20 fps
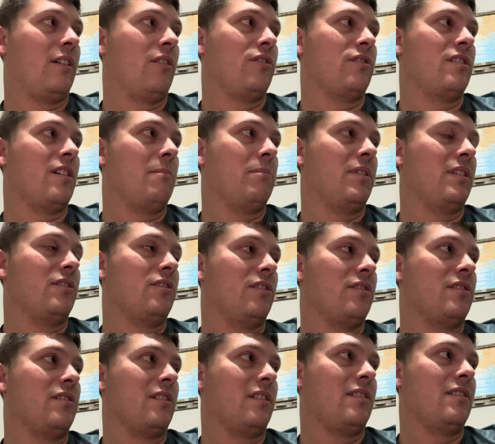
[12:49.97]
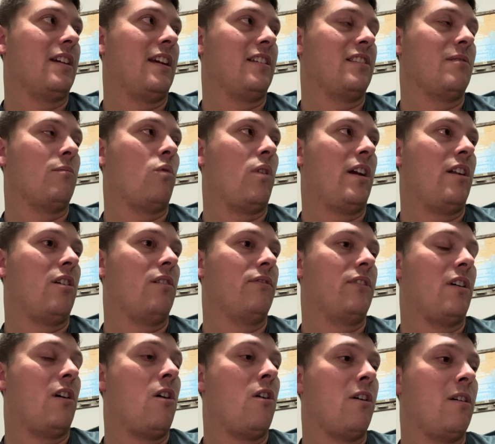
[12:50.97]
or something just to take some weight off
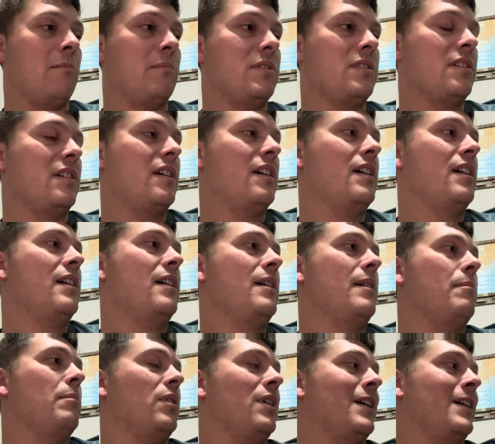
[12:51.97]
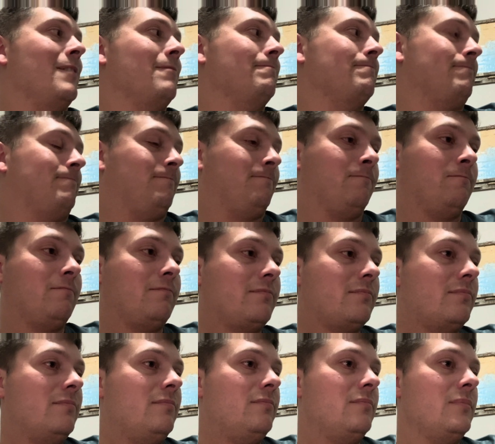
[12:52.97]
the arms, but
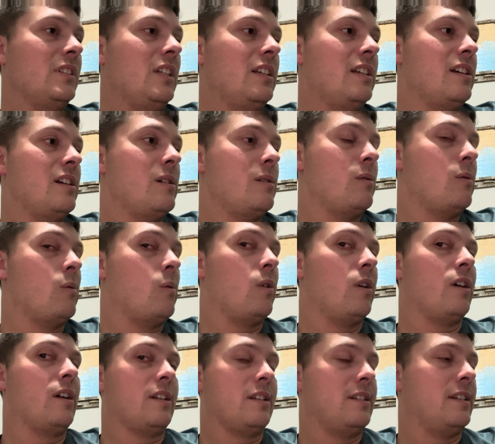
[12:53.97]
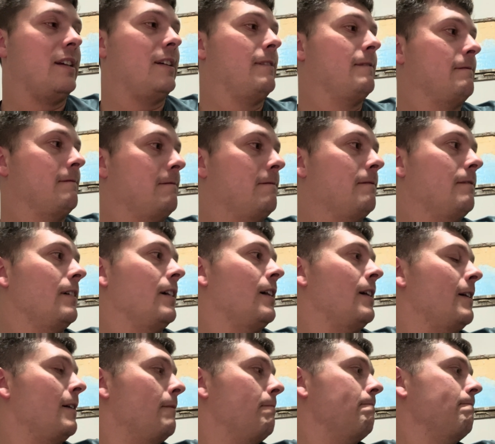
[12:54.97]
we're gonna see.
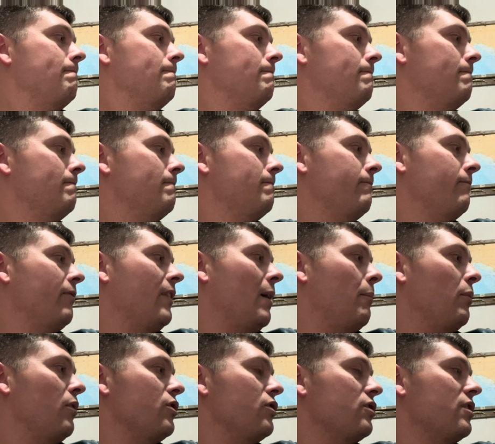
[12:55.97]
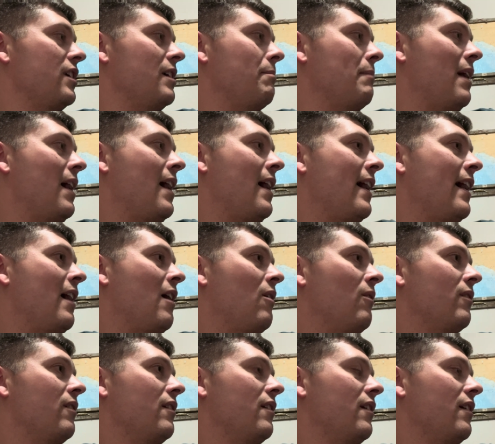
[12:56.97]
I'm gonna just keep my eye
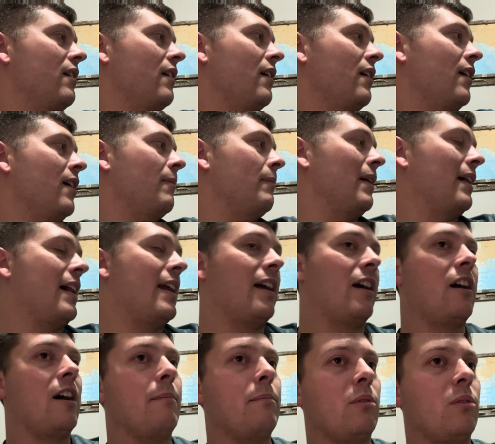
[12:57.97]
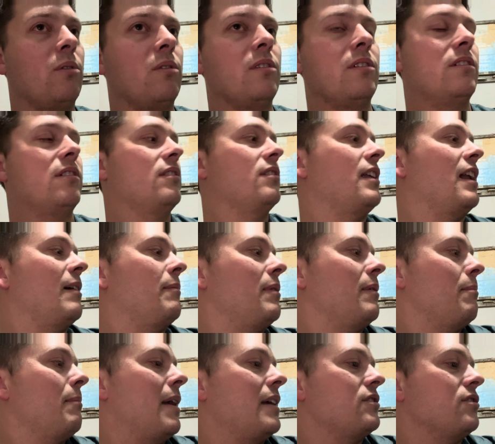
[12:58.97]
out. I got a couple that
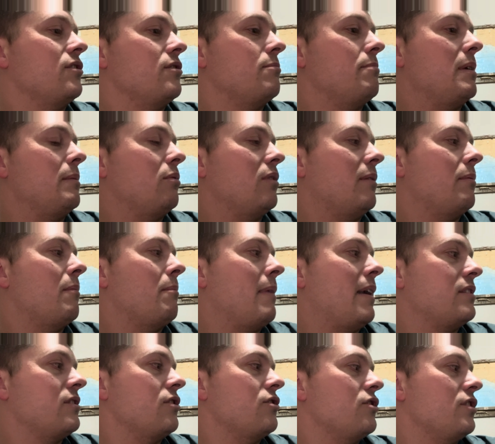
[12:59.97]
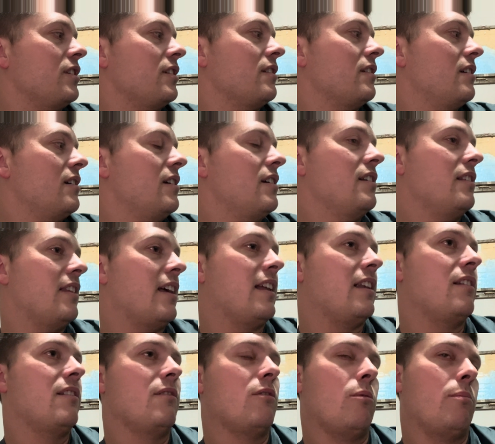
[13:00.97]
people I've been messaging
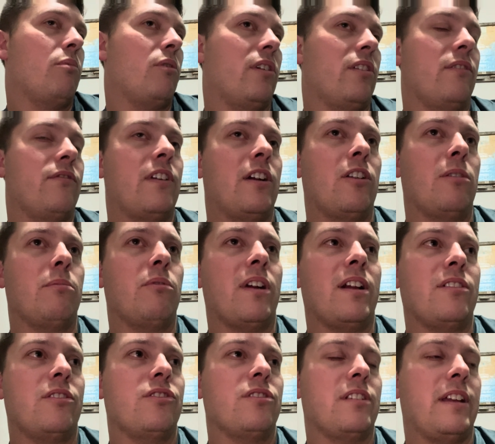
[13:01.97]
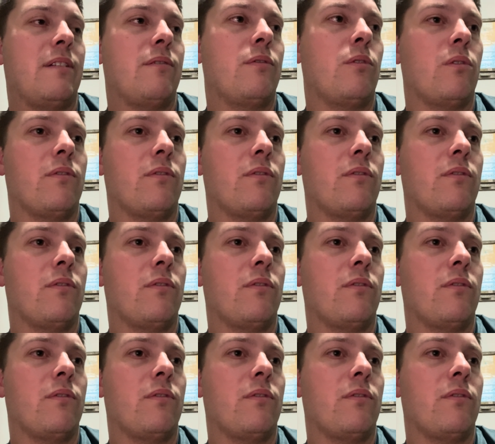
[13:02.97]
that are fairly priced, just like $400 or